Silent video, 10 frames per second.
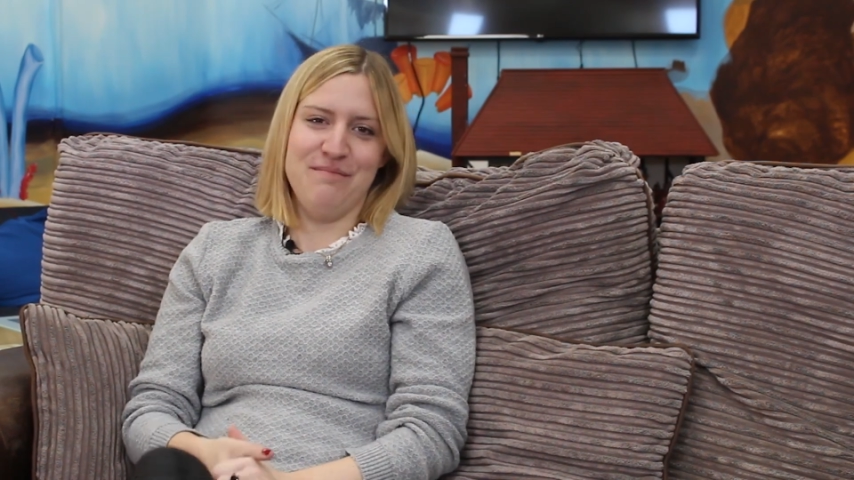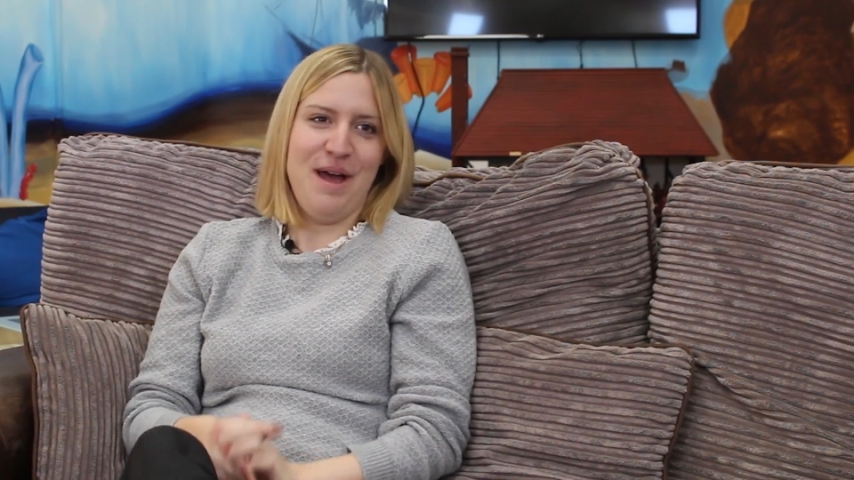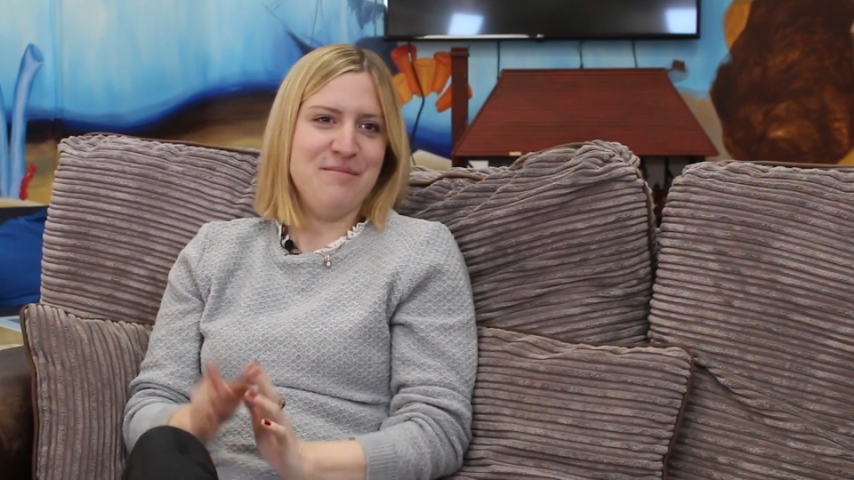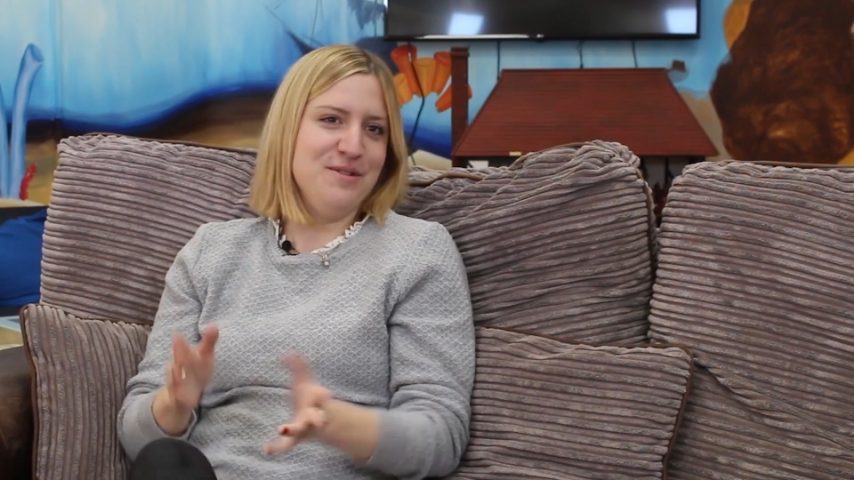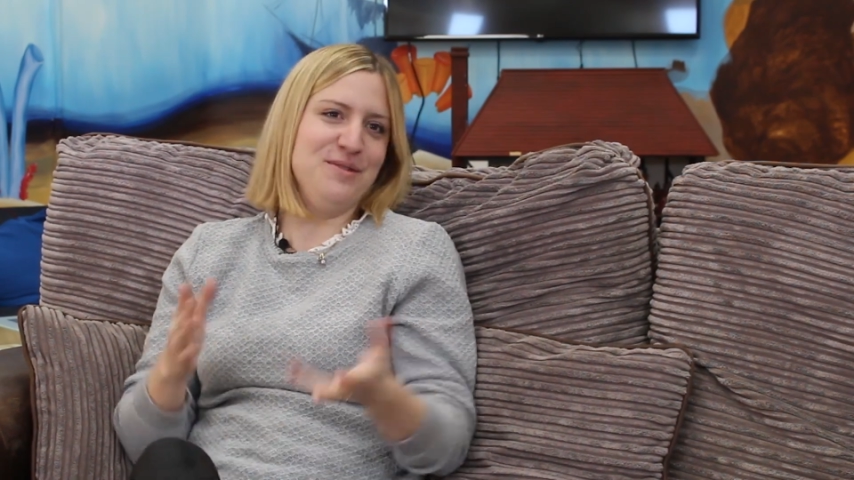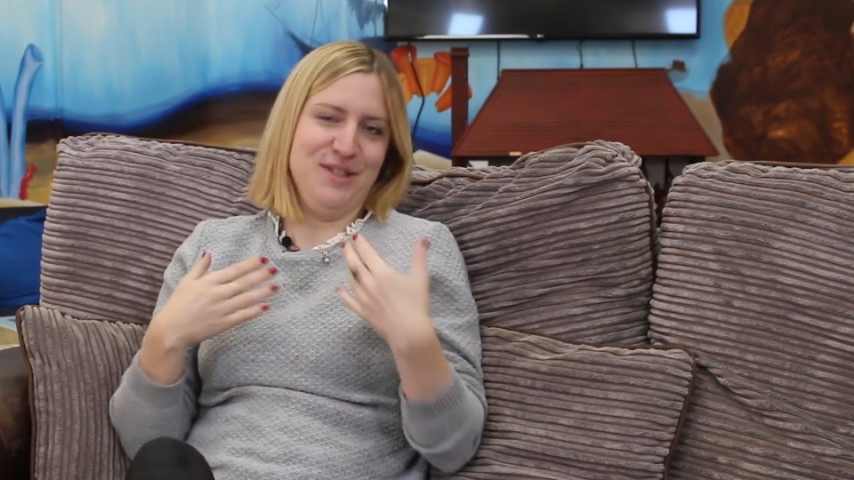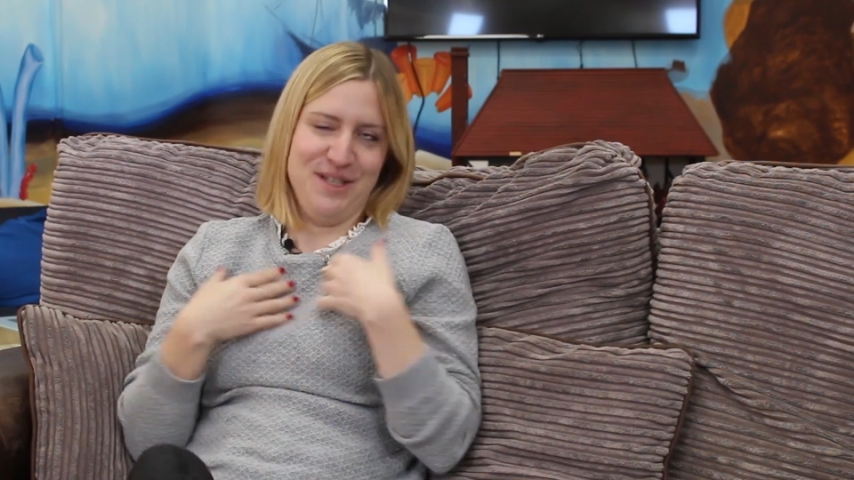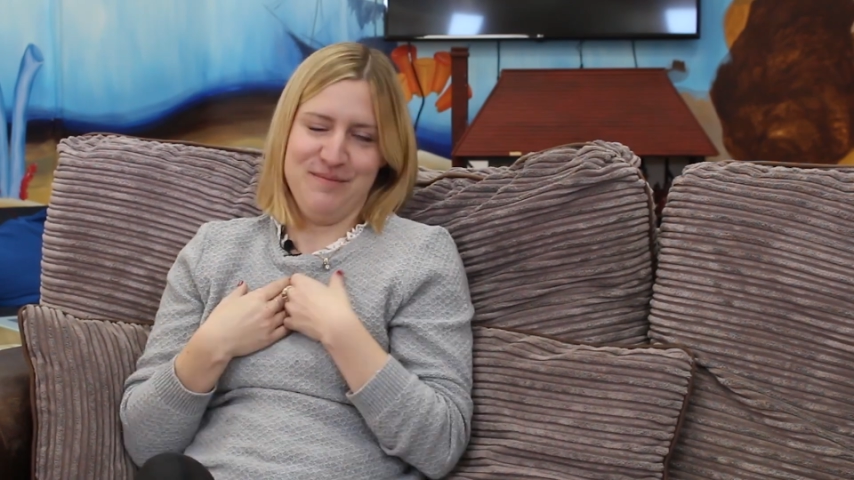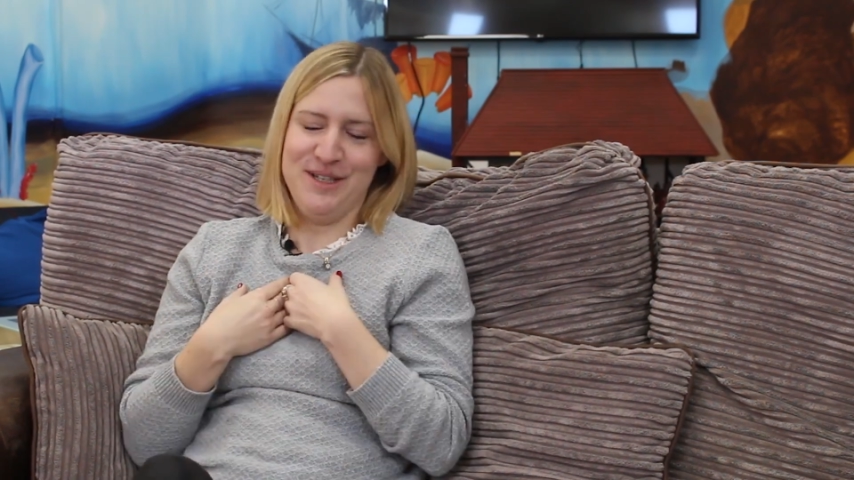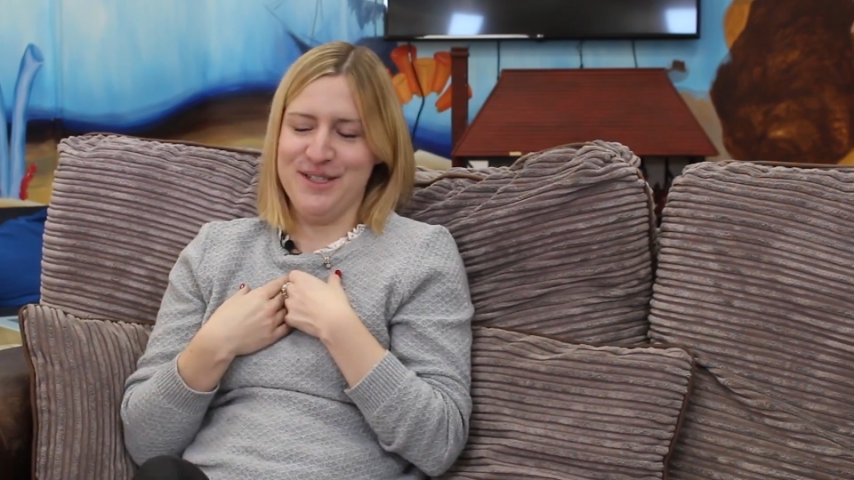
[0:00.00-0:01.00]
pebbles which
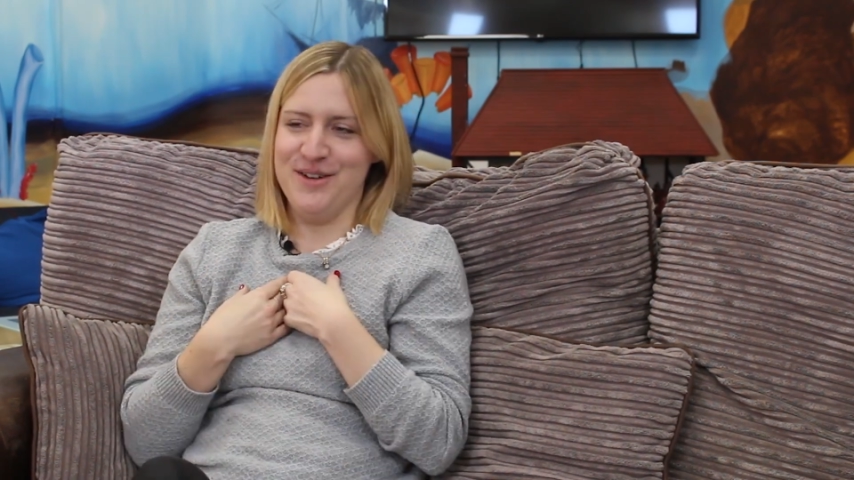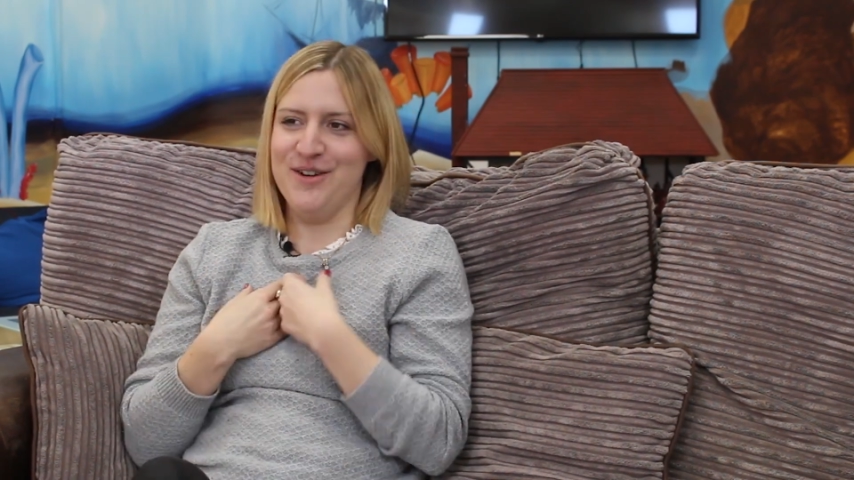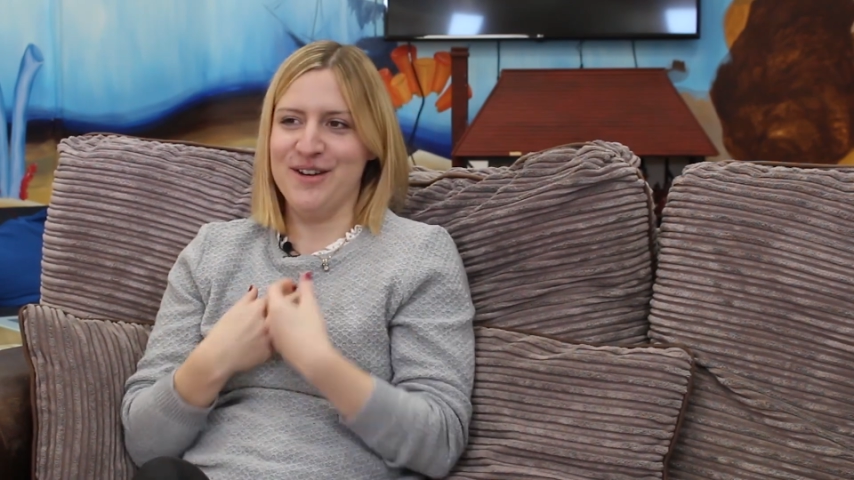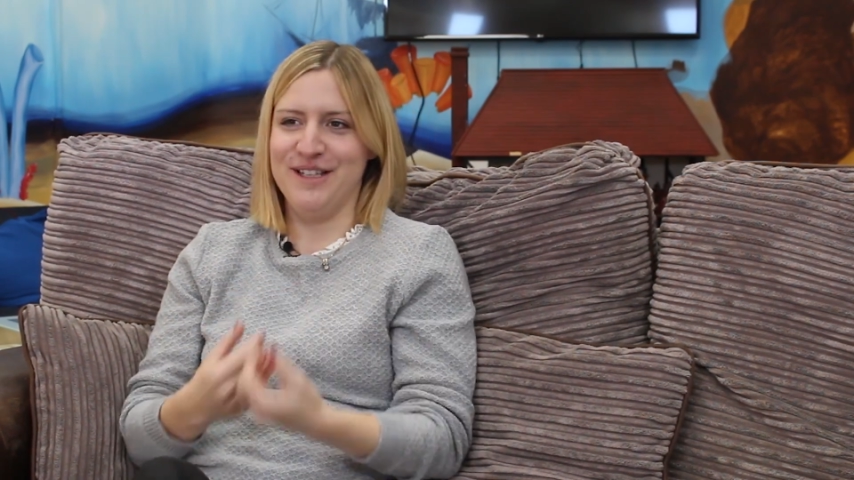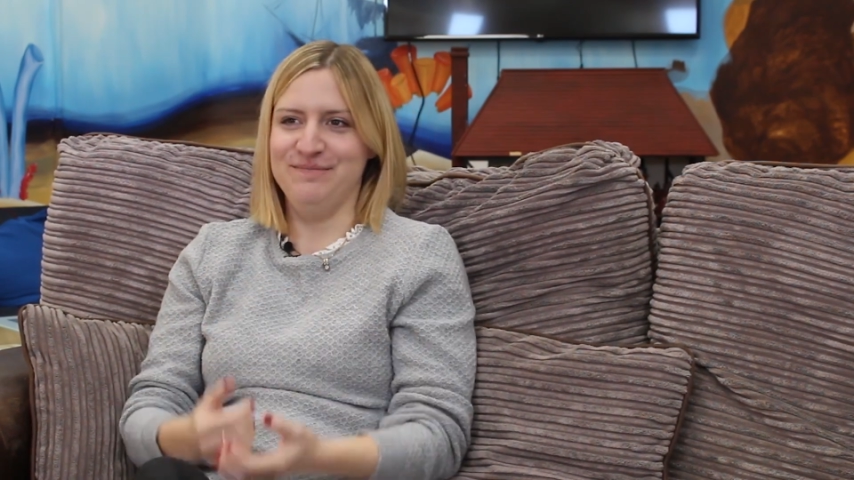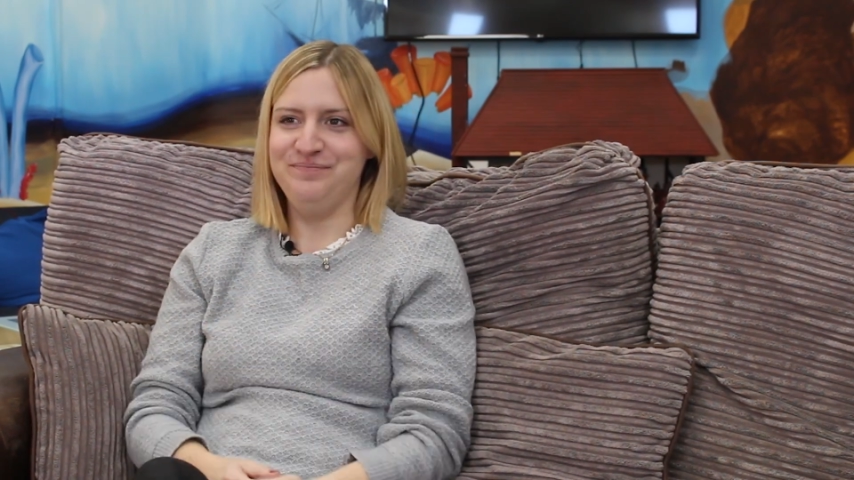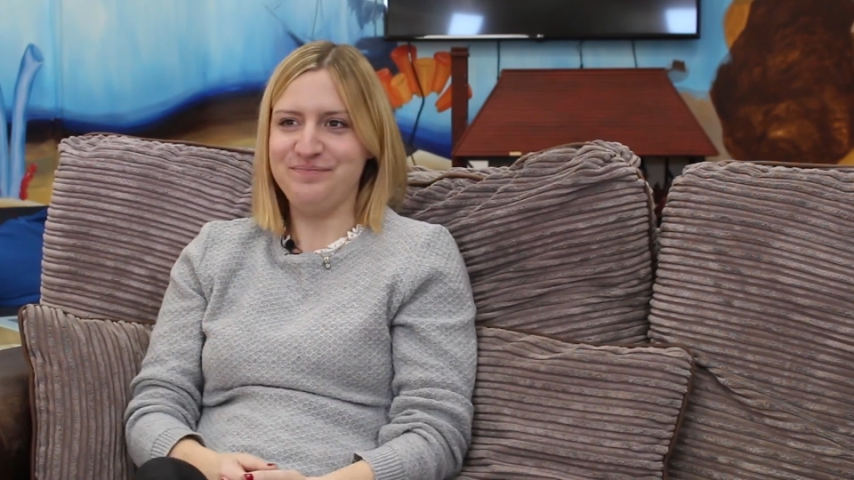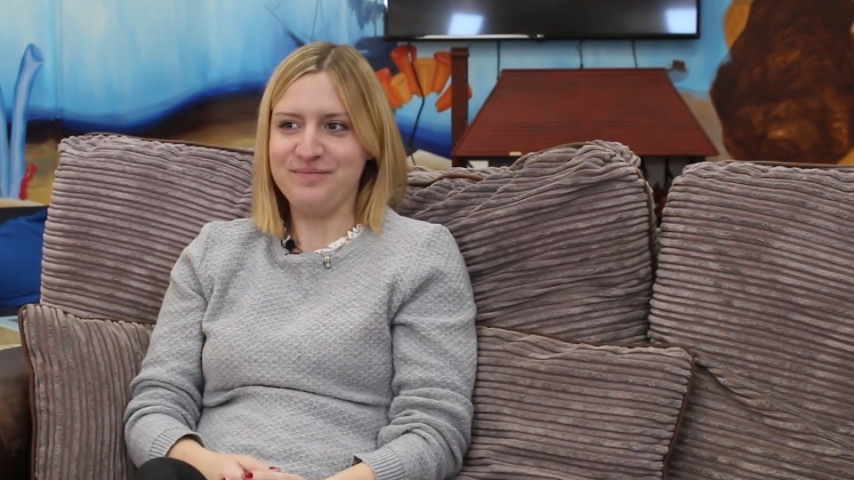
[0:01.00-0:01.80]
is my dog and